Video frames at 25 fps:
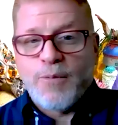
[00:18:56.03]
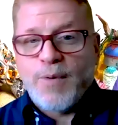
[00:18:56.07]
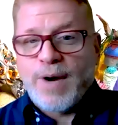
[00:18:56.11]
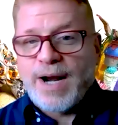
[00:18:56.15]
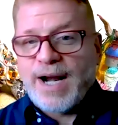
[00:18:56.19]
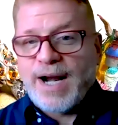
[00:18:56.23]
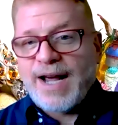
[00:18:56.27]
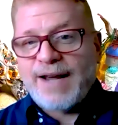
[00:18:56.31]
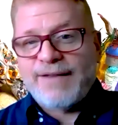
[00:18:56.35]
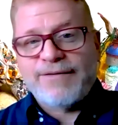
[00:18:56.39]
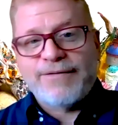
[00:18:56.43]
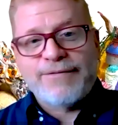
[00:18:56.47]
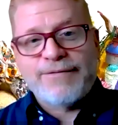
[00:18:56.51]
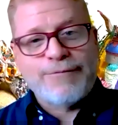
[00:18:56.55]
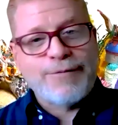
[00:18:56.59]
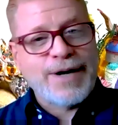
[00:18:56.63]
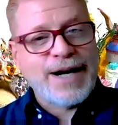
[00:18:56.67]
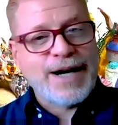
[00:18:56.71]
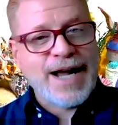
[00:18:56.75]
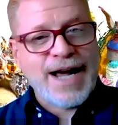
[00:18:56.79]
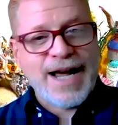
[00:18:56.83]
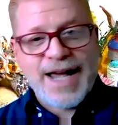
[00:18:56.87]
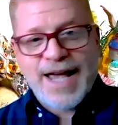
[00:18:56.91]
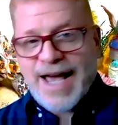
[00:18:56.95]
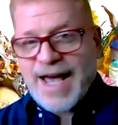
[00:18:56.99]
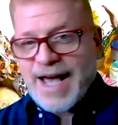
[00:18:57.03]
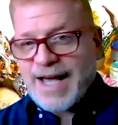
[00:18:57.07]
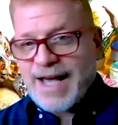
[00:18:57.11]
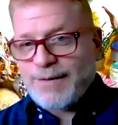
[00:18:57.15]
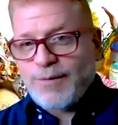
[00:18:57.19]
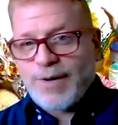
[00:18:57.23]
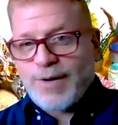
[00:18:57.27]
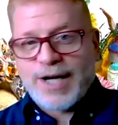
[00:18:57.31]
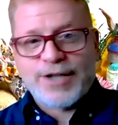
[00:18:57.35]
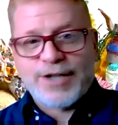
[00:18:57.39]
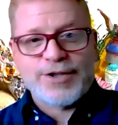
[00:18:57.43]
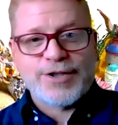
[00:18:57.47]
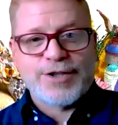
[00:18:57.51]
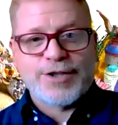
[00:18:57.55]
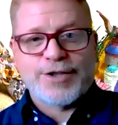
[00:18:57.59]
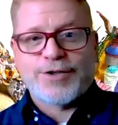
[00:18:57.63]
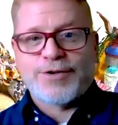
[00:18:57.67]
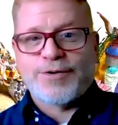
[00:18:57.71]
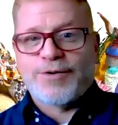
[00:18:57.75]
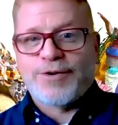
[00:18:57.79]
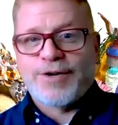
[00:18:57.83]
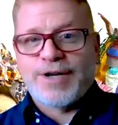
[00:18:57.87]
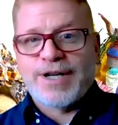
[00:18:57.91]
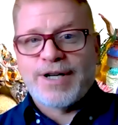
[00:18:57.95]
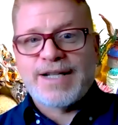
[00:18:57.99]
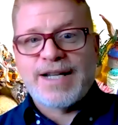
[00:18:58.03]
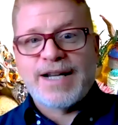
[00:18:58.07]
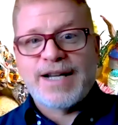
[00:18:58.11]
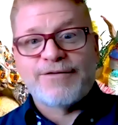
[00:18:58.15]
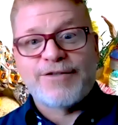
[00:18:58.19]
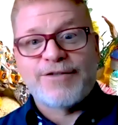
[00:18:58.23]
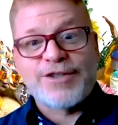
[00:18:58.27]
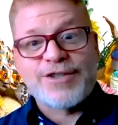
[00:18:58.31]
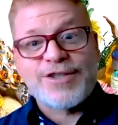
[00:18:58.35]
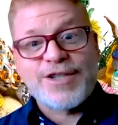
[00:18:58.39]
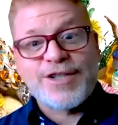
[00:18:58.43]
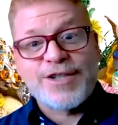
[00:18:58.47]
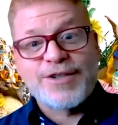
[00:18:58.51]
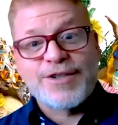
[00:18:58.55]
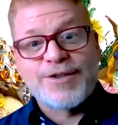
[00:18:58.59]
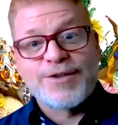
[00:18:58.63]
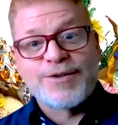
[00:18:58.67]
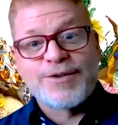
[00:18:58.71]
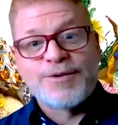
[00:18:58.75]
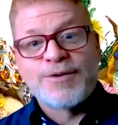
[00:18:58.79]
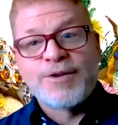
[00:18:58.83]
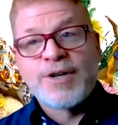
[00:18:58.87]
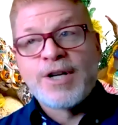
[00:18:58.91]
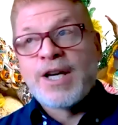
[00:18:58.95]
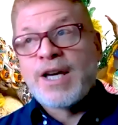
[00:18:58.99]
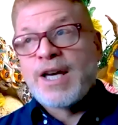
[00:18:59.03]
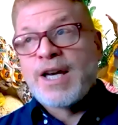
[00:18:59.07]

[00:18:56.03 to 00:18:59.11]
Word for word: When I, when I had Washed Ashore at Denver Zoo,